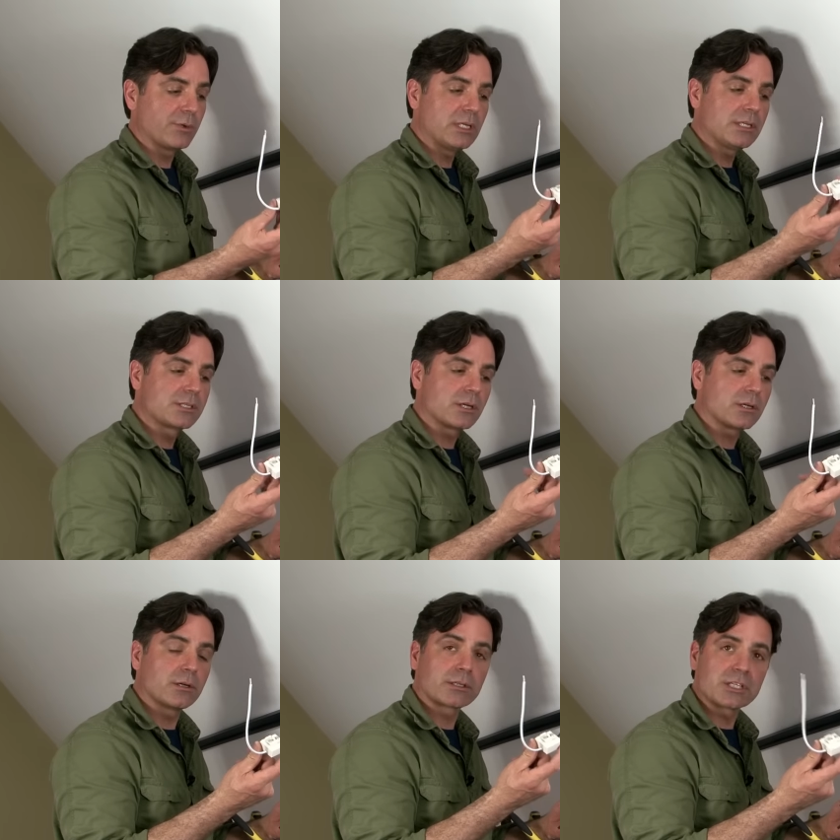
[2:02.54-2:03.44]
we need
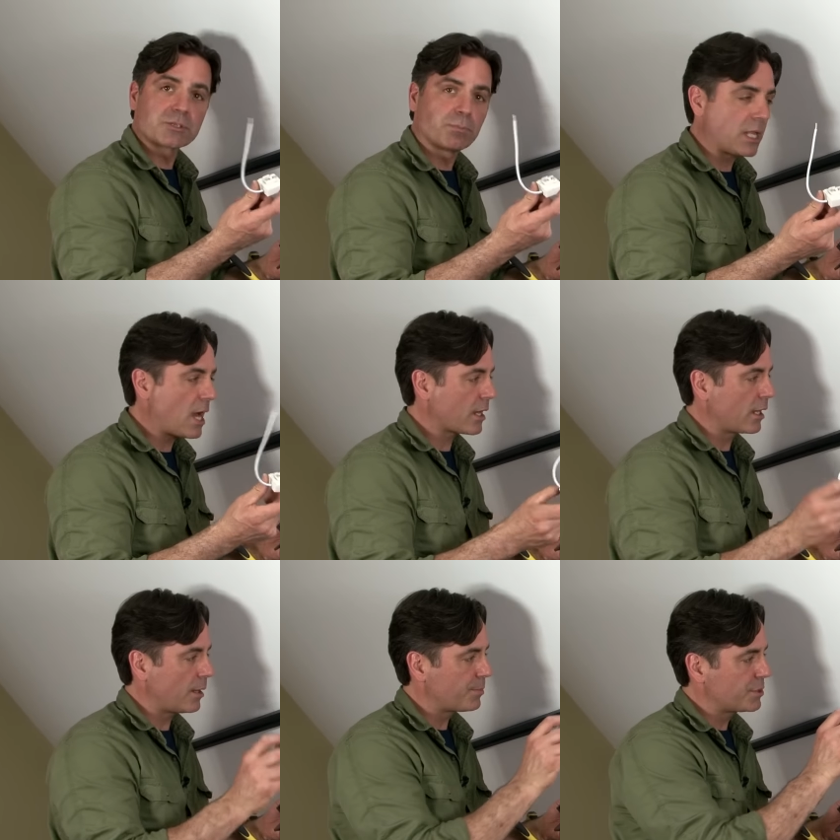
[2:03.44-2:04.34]
to hook this block
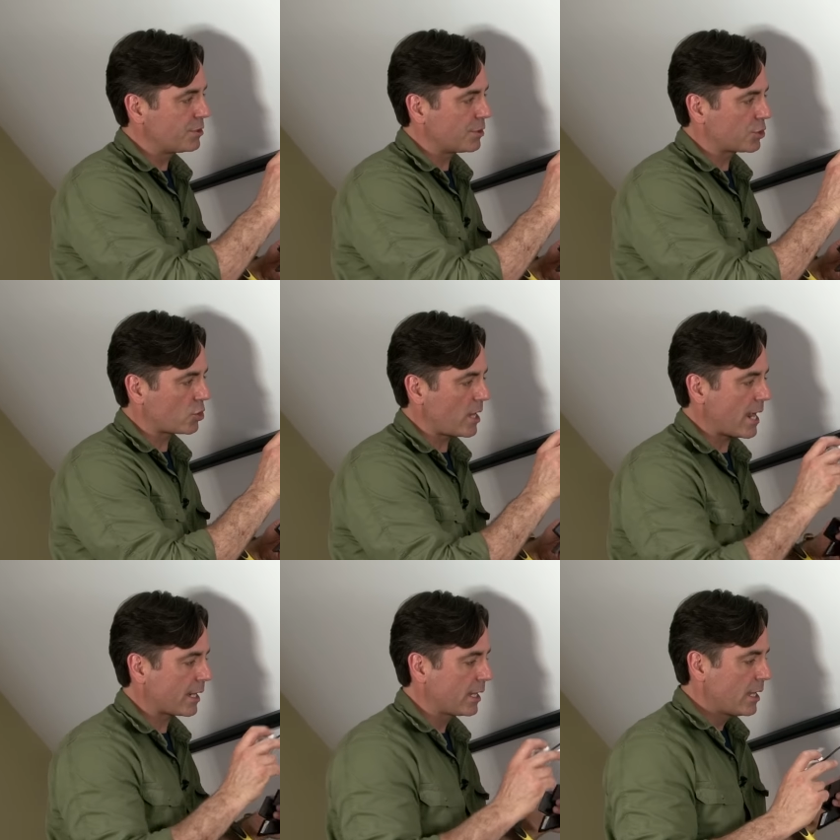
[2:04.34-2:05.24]
up to the
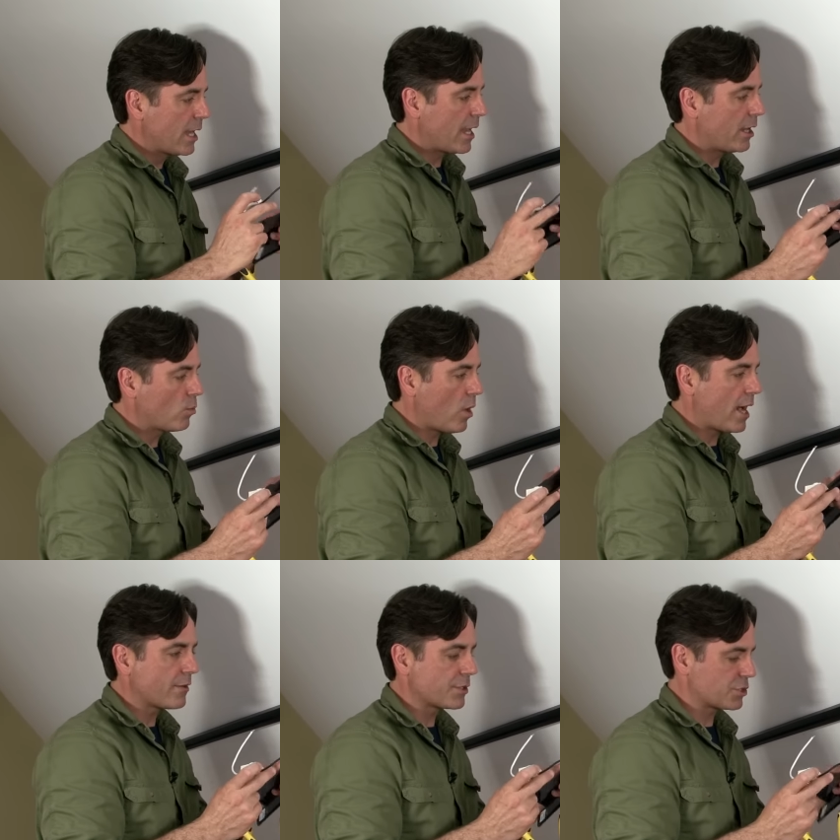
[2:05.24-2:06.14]
track and
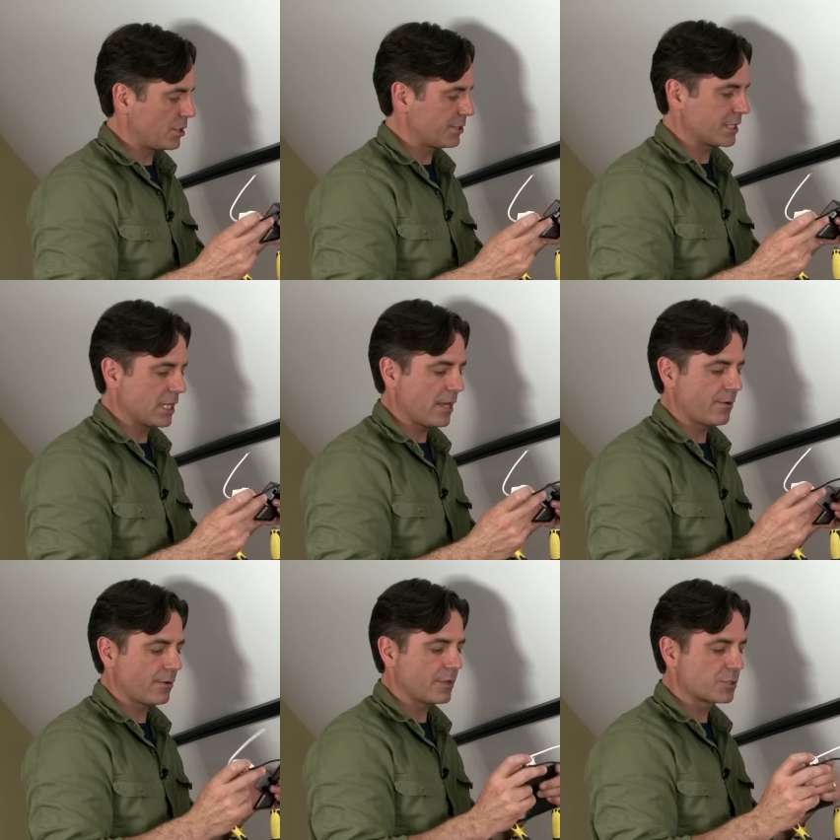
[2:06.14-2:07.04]
wire this all
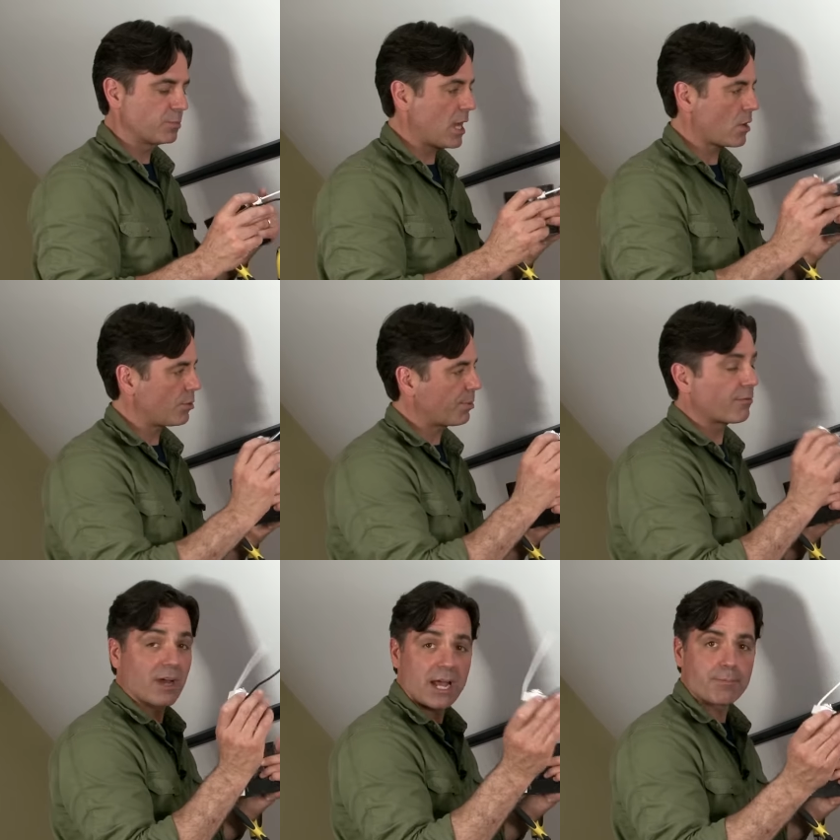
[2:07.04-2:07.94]
together and this block will
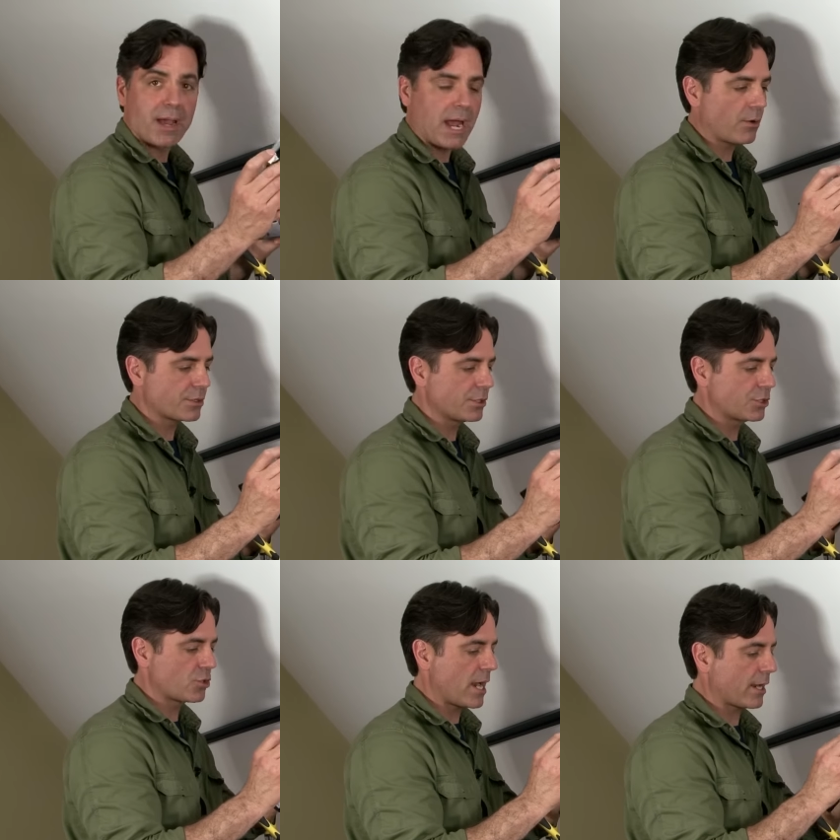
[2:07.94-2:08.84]
provide power to the
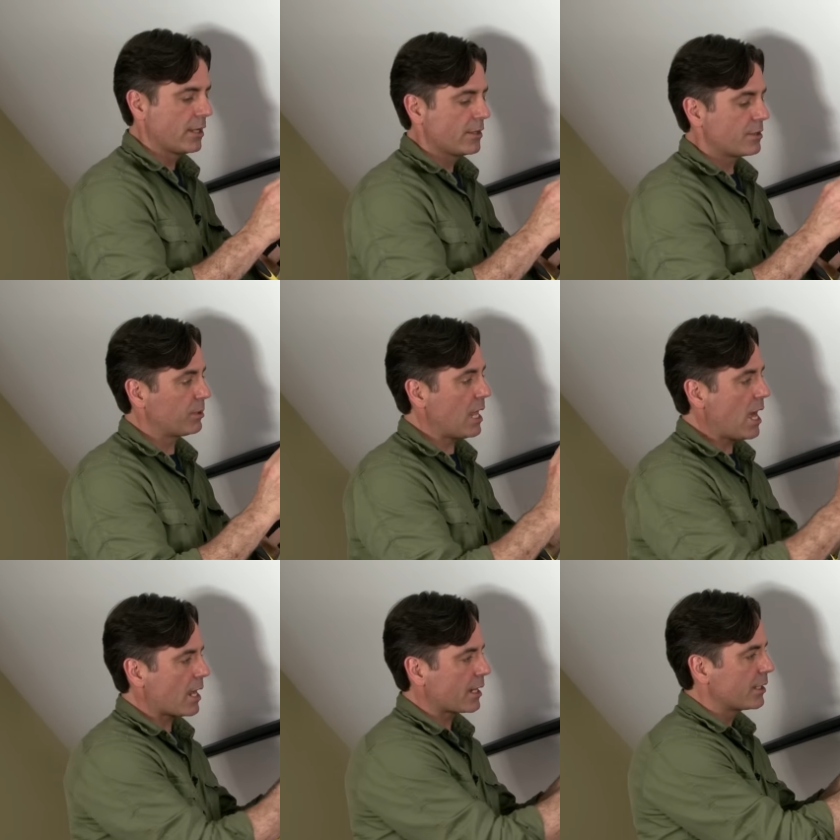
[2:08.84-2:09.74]
track. The
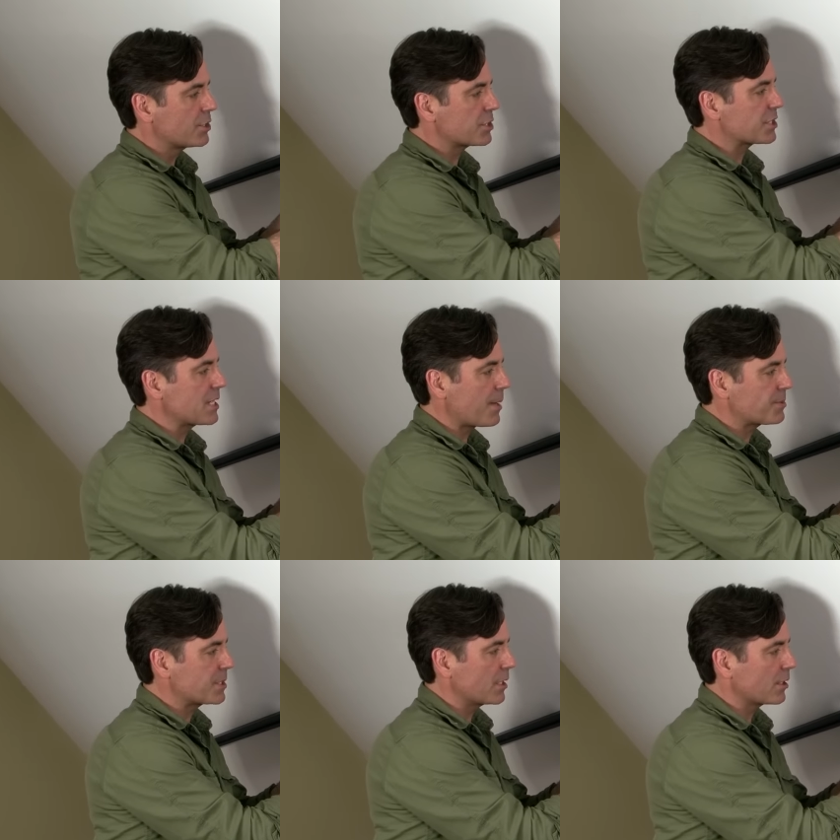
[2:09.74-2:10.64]
block just
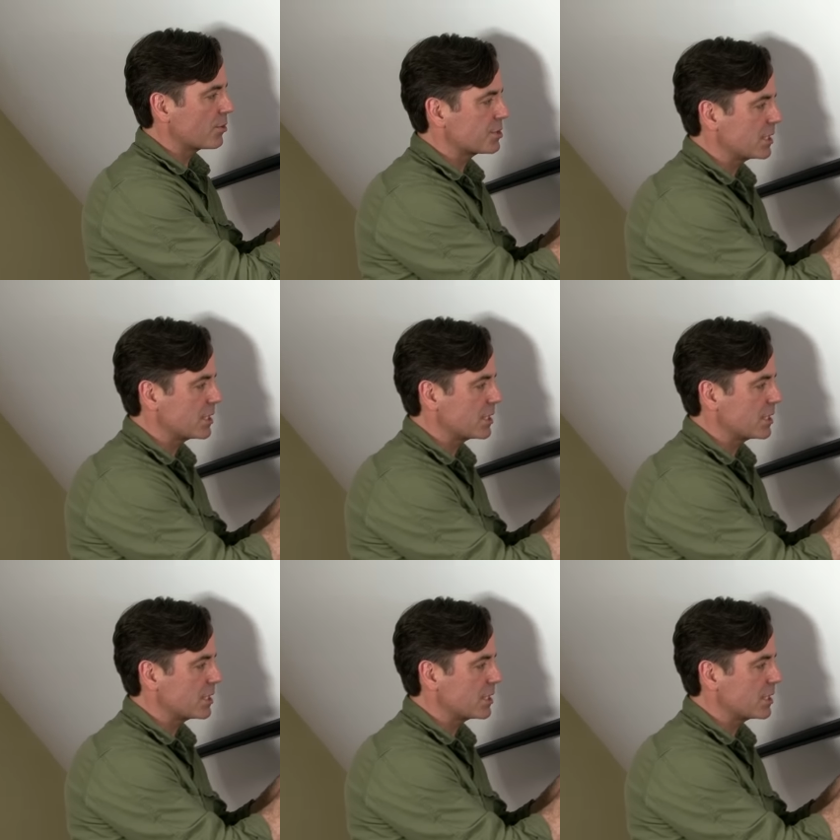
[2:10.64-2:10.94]
snaps in. It goes